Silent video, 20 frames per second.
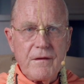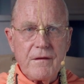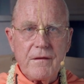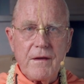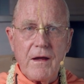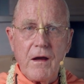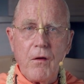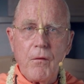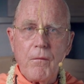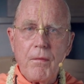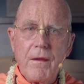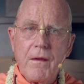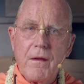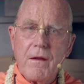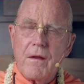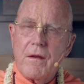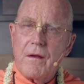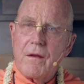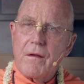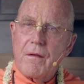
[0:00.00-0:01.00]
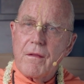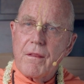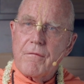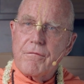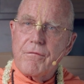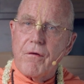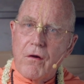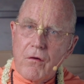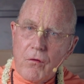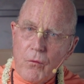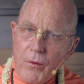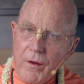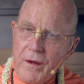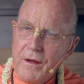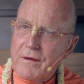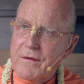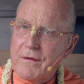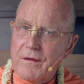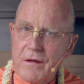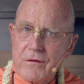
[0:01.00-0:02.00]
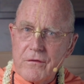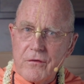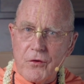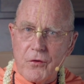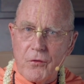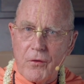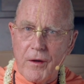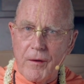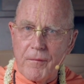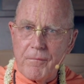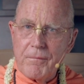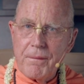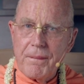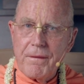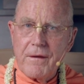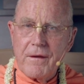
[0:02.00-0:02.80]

Now, far away in Nandagram,